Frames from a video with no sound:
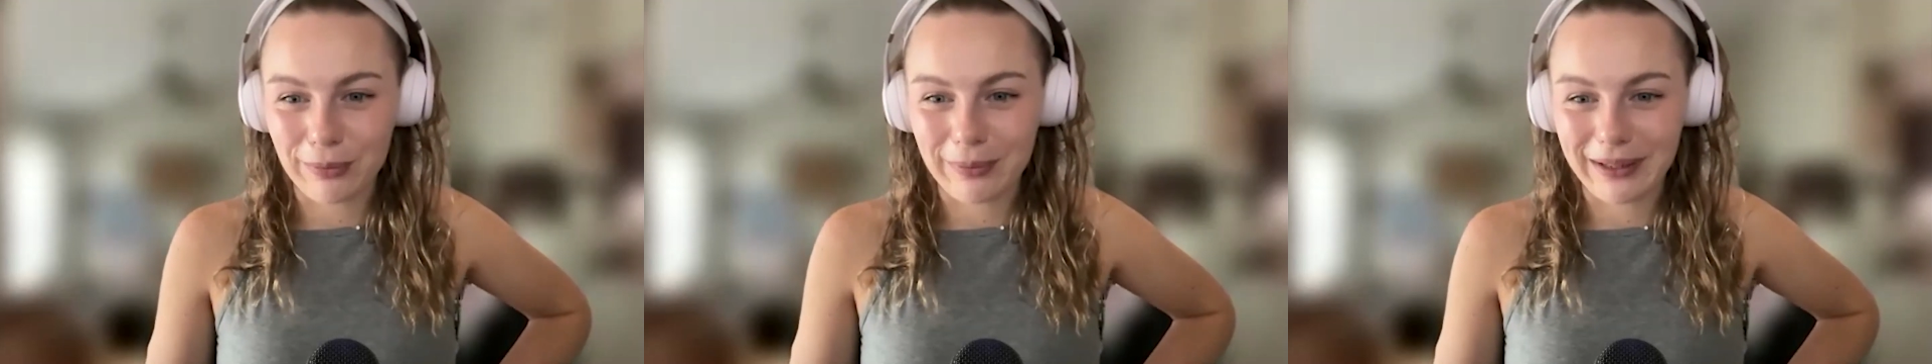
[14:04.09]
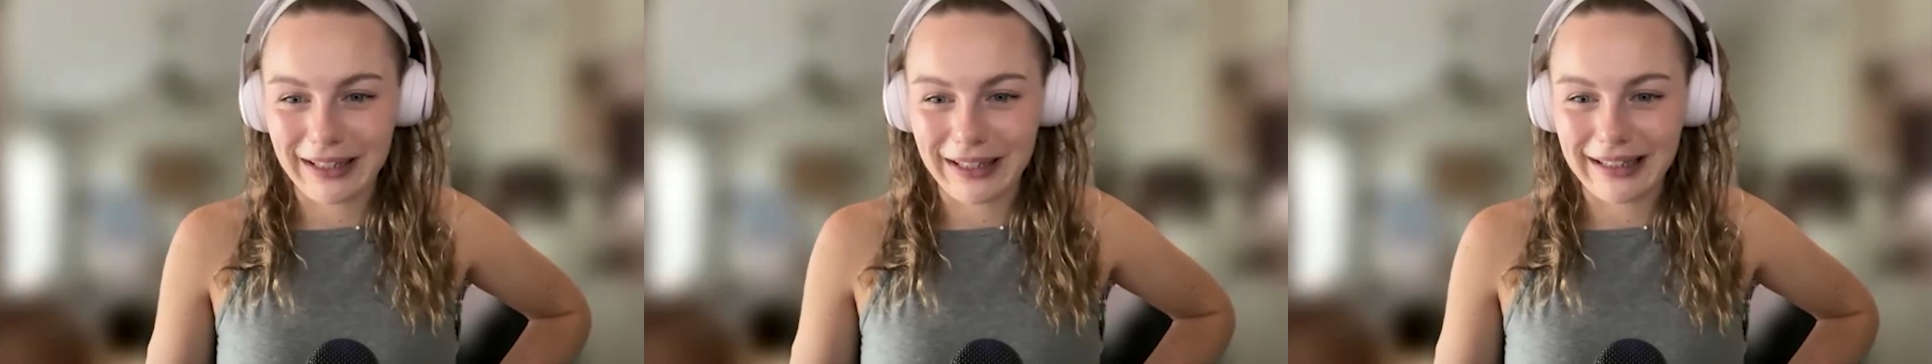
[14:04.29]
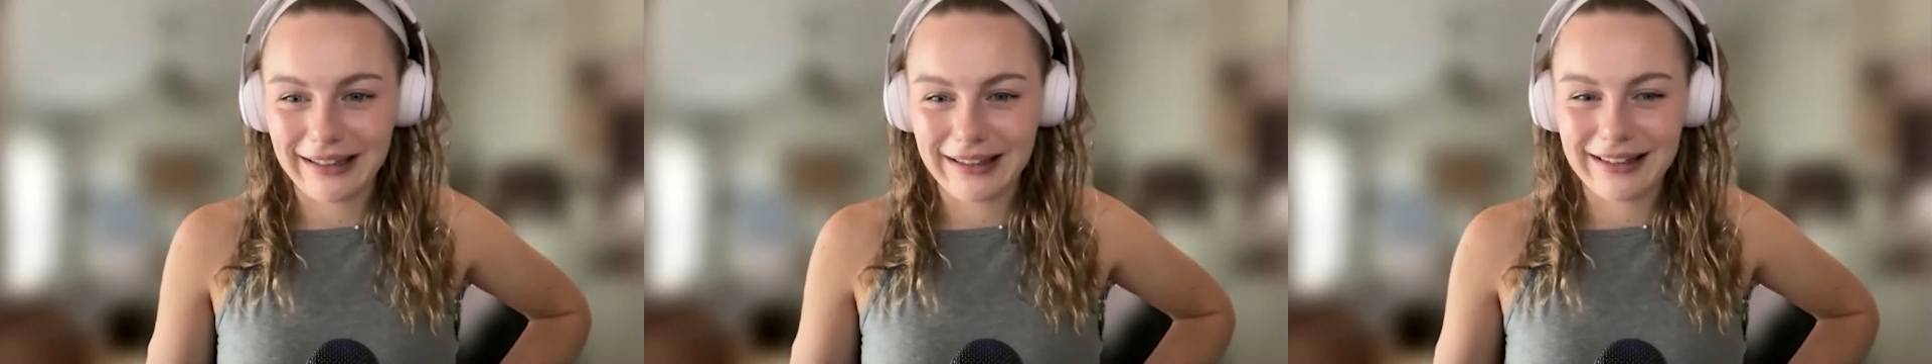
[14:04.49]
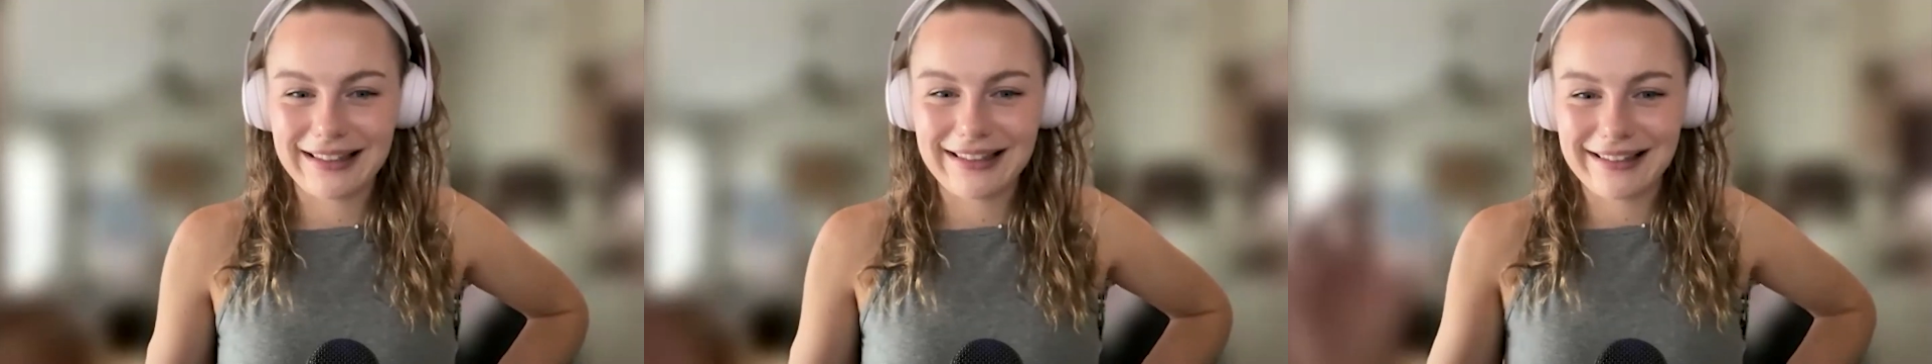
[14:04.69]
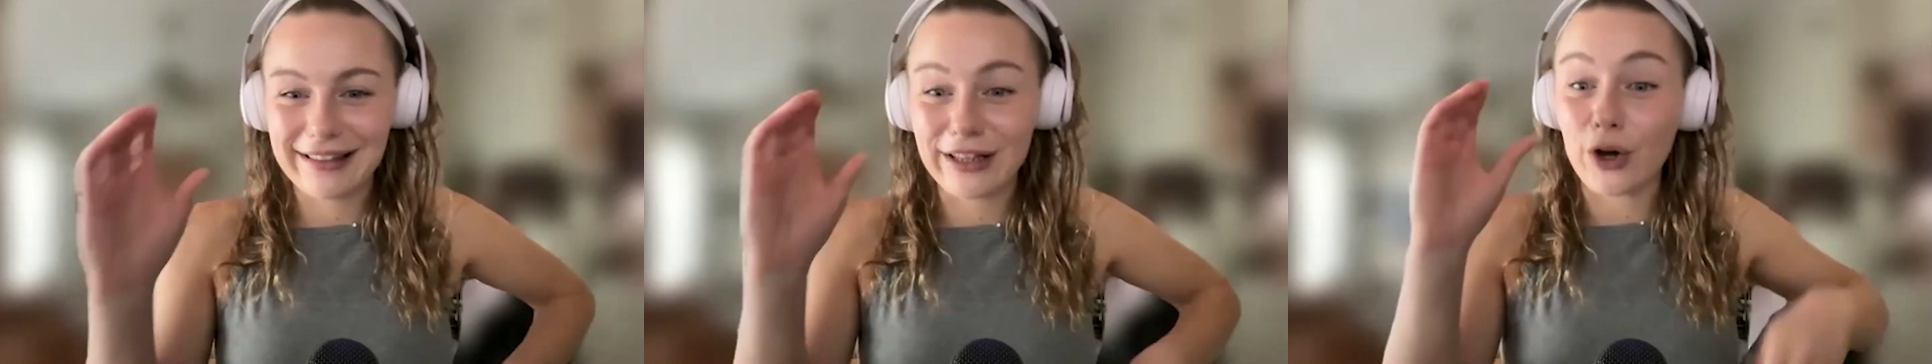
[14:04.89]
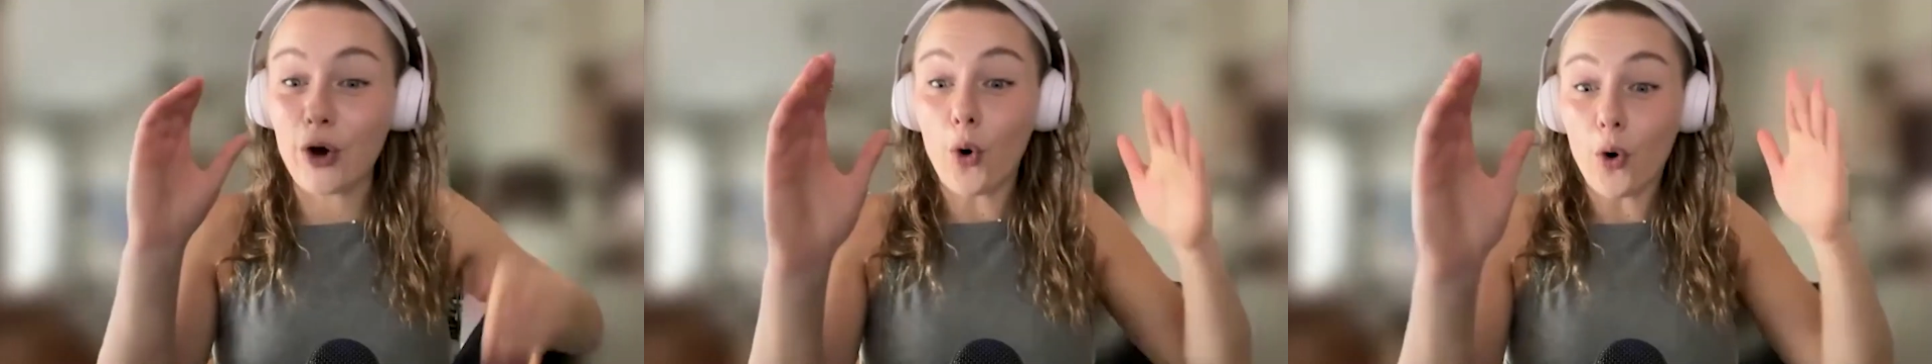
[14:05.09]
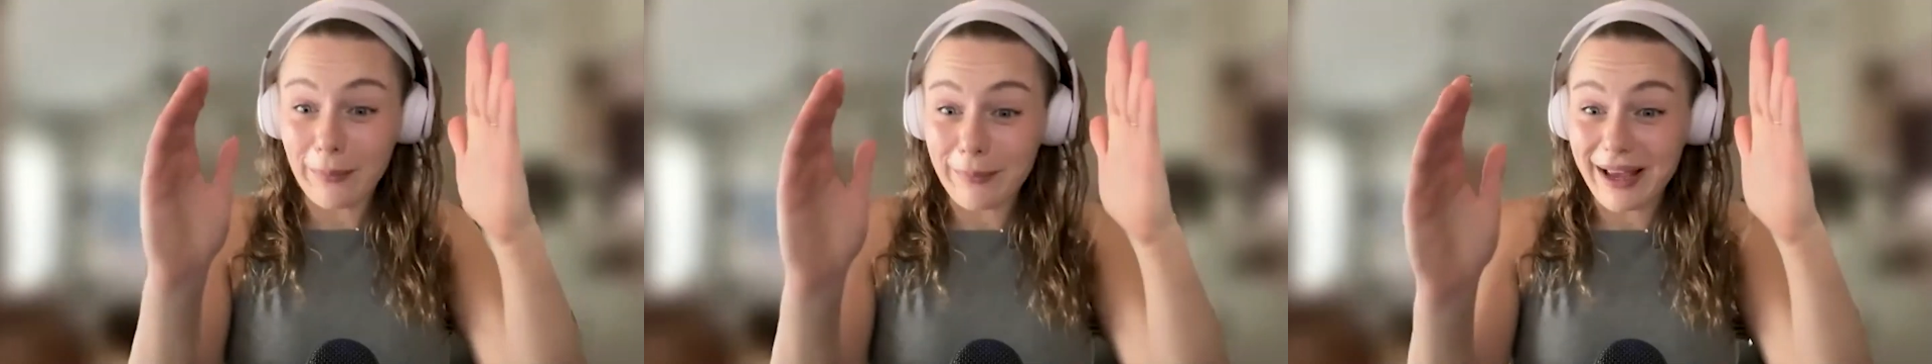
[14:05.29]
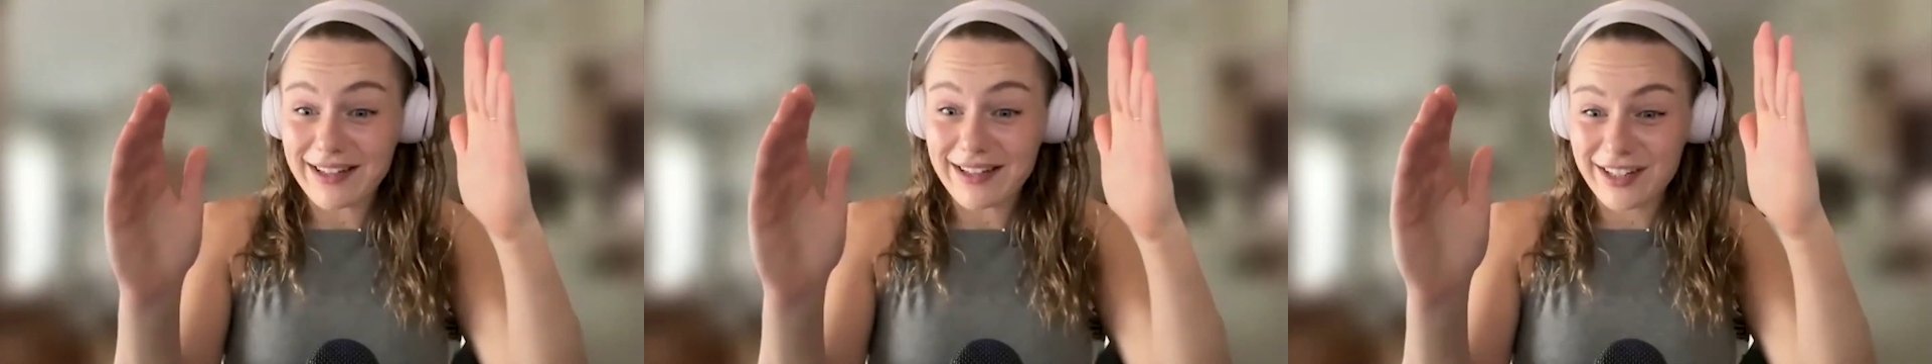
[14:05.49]
but it's the core
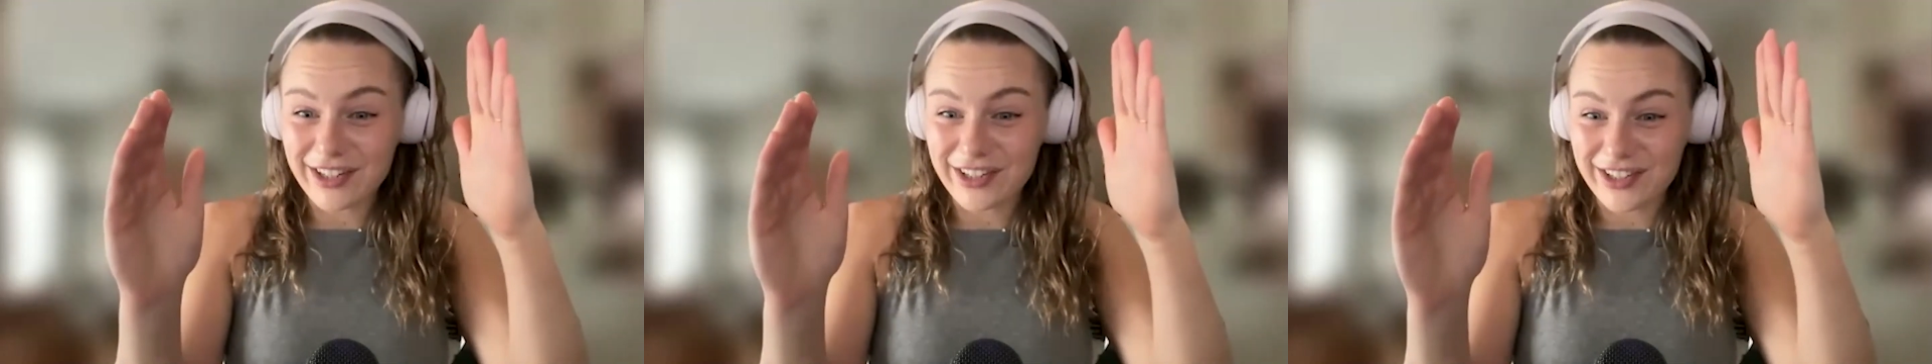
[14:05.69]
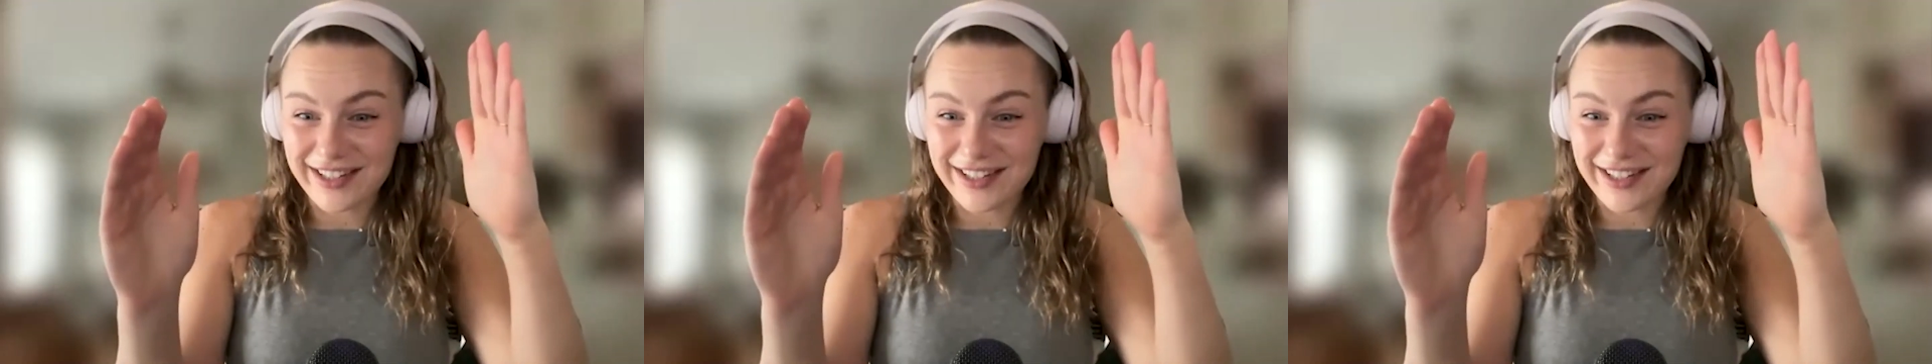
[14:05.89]
message.